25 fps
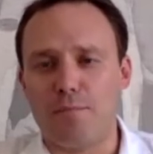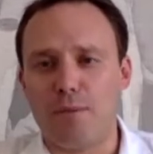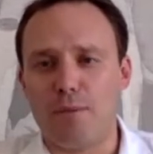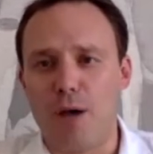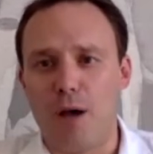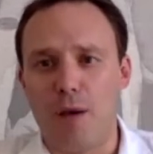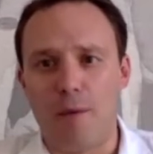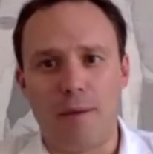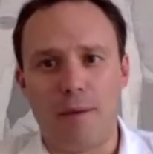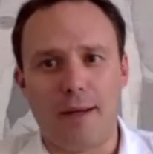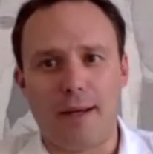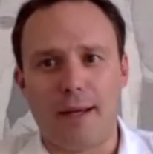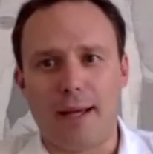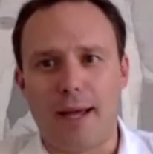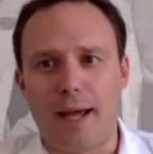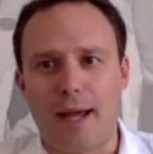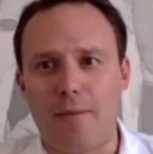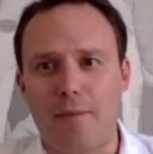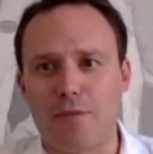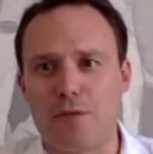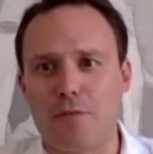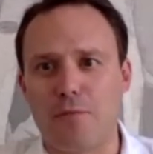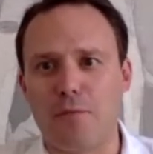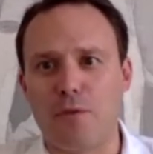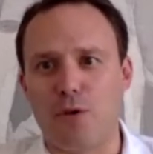permanent
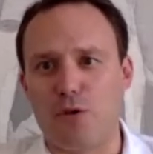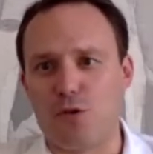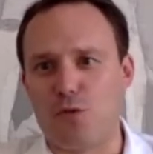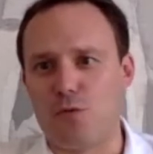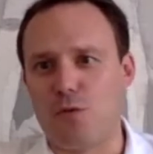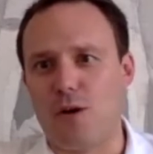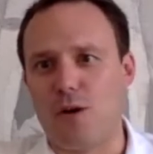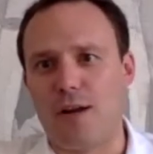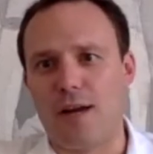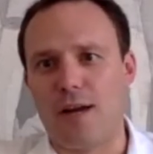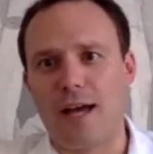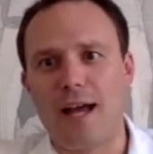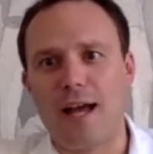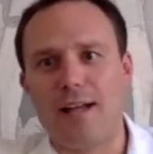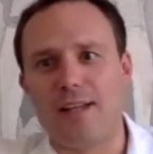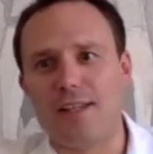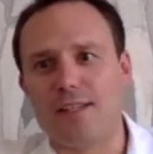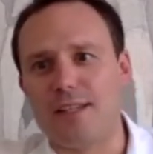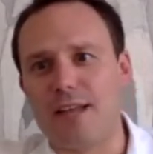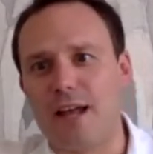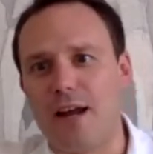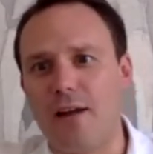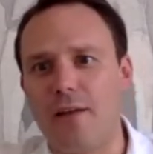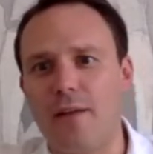camps in Botswana hands down,